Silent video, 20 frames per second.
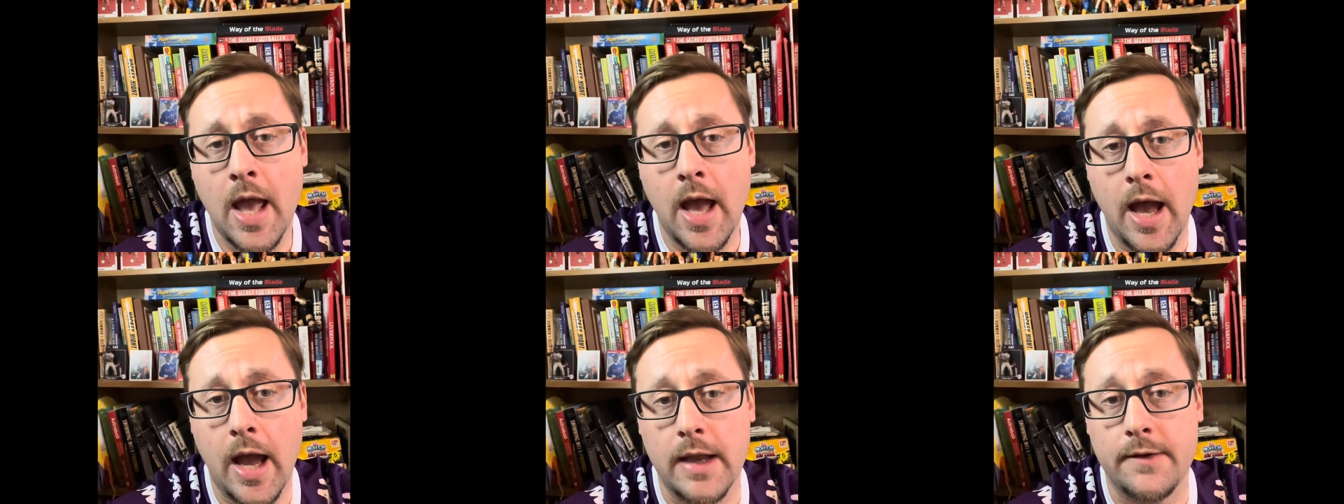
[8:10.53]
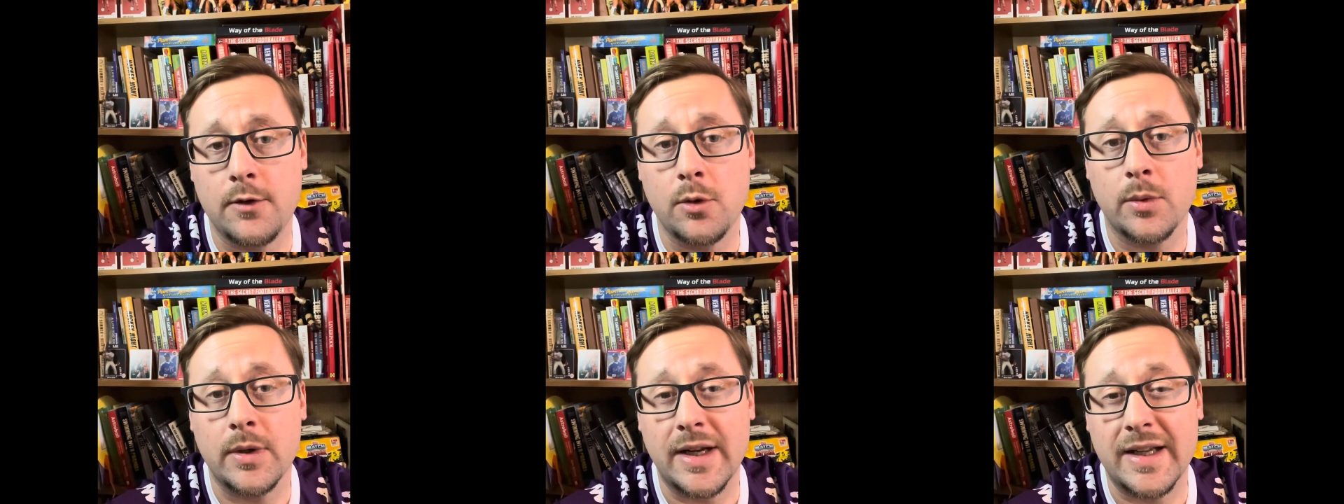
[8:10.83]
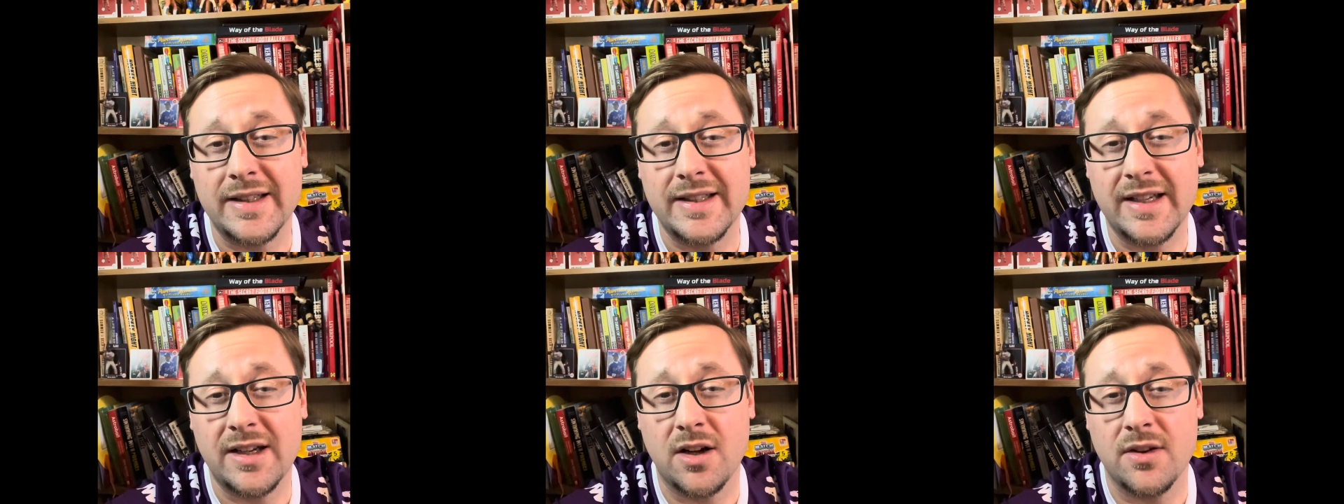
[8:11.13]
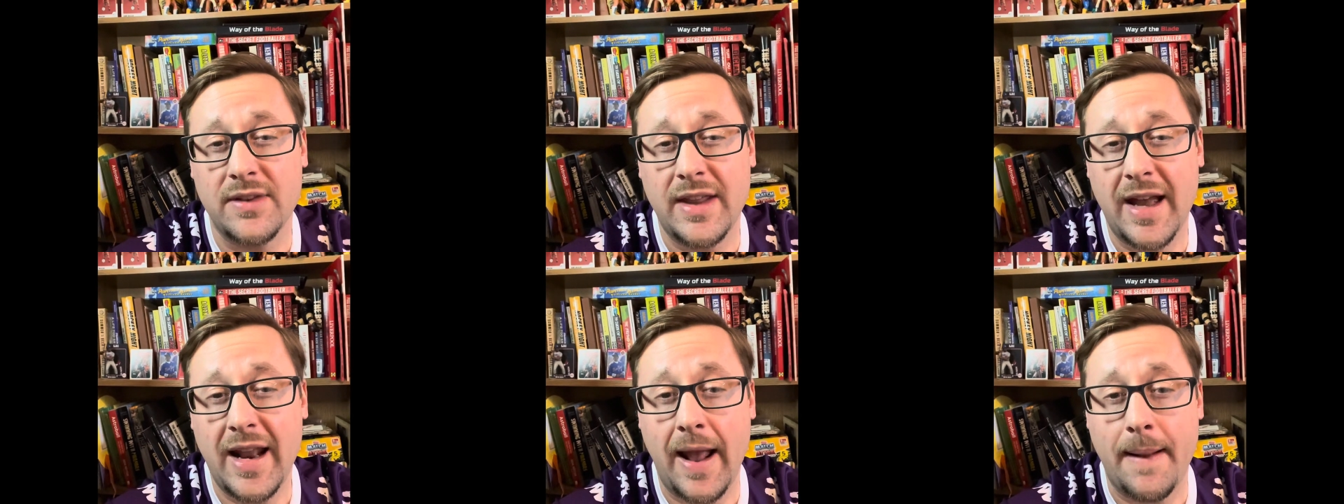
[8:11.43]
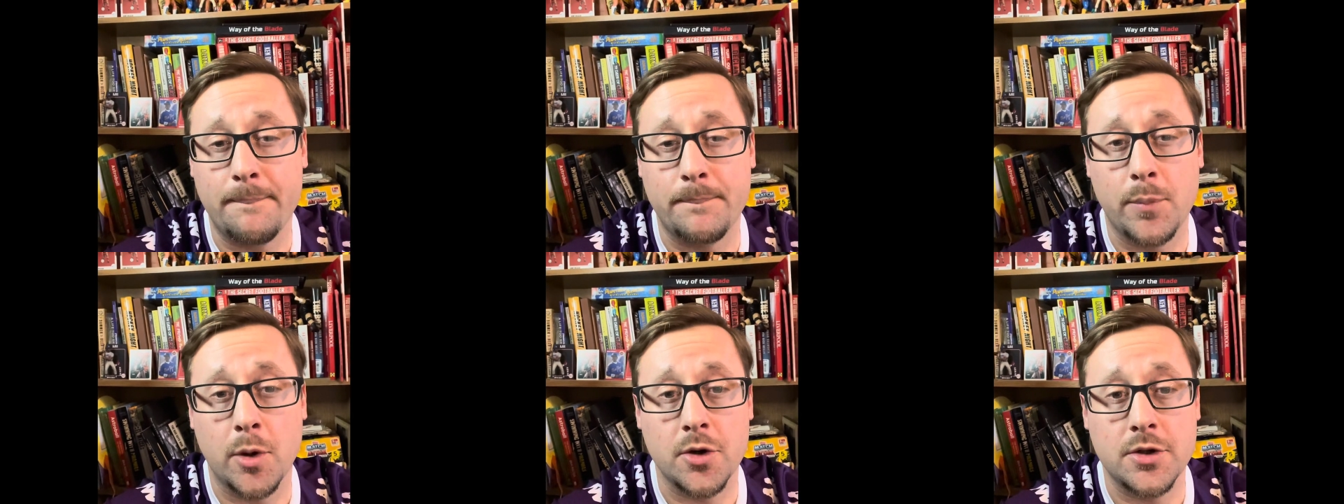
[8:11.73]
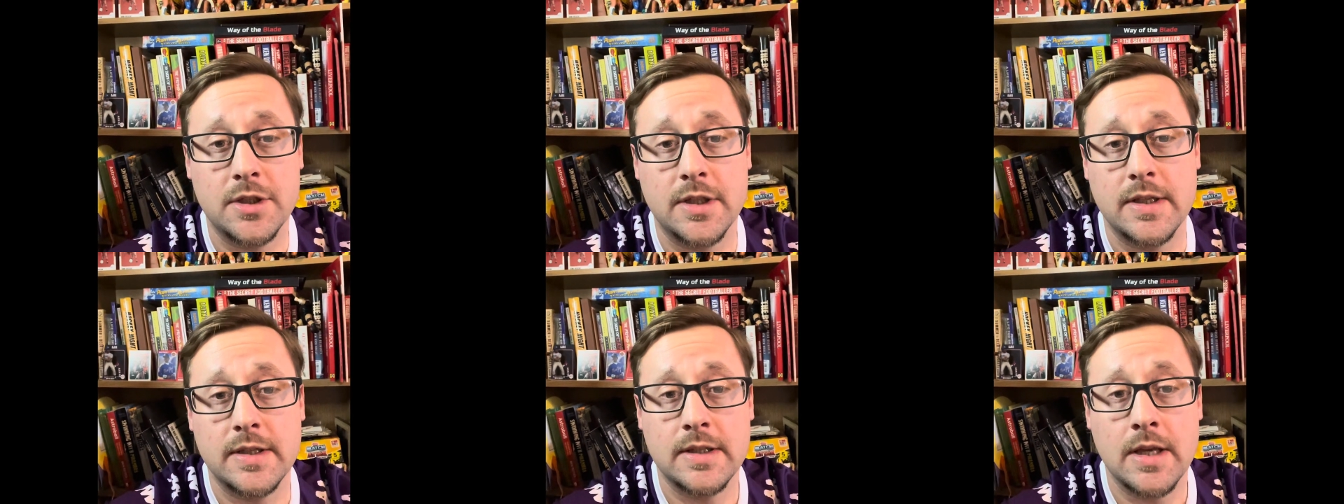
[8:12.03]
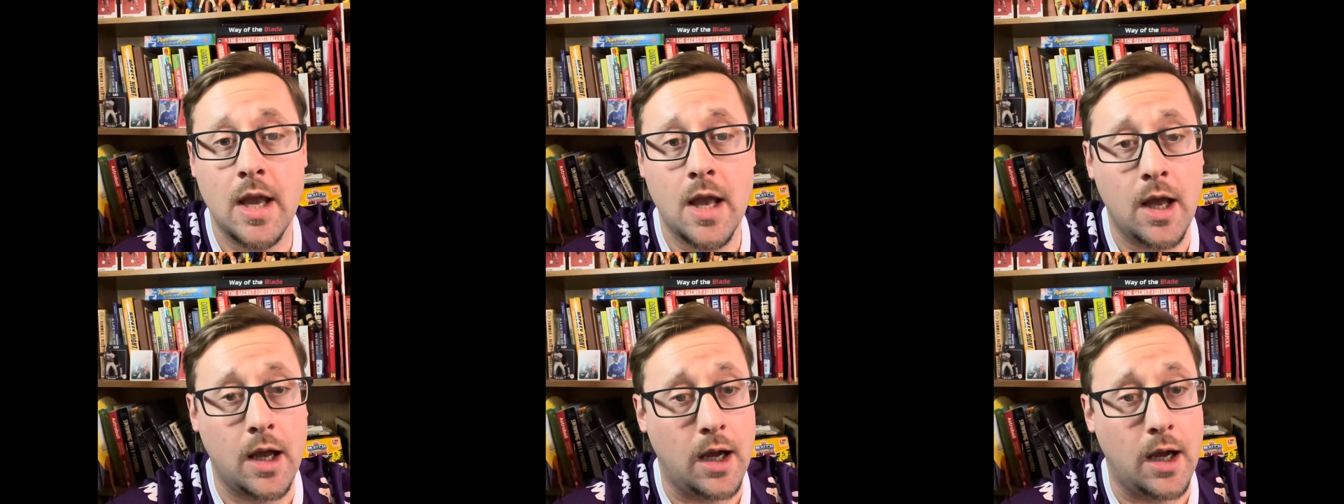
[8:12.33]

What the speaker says: If you want to click on that and purchase